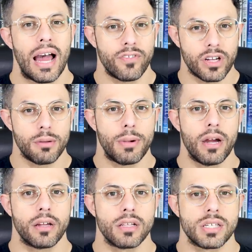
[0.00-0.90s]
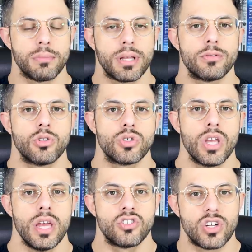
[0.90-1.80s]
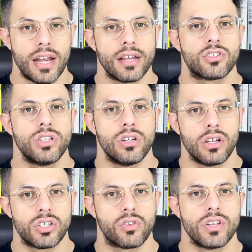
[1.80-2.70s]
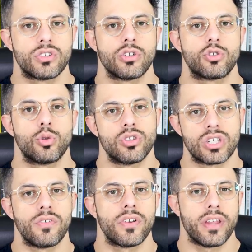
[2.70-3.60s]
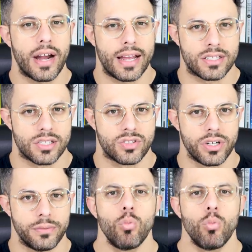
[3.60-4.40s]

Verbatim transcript: African Americans sometimes use genetic genealogic research to discover their ancestry.